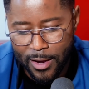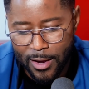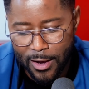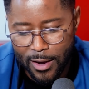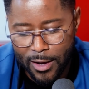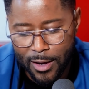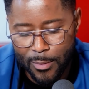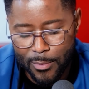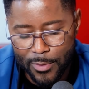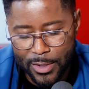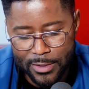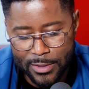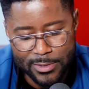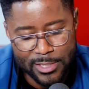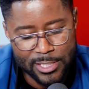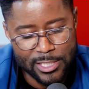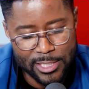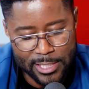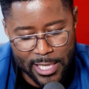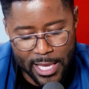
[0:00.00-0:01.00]
And
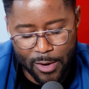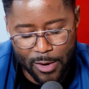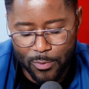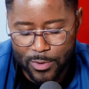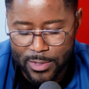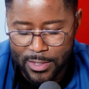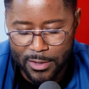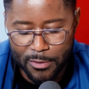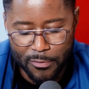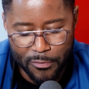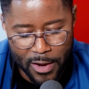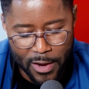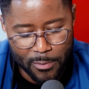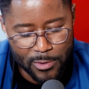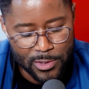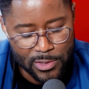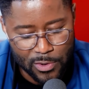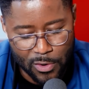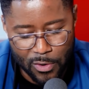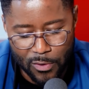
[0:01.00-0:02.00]
it's just staying within the
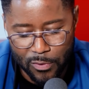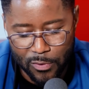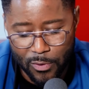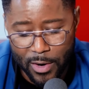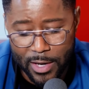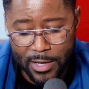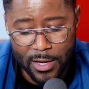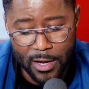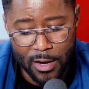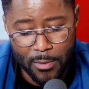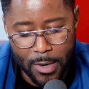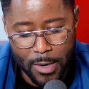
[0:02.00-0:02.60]
family circle for right now.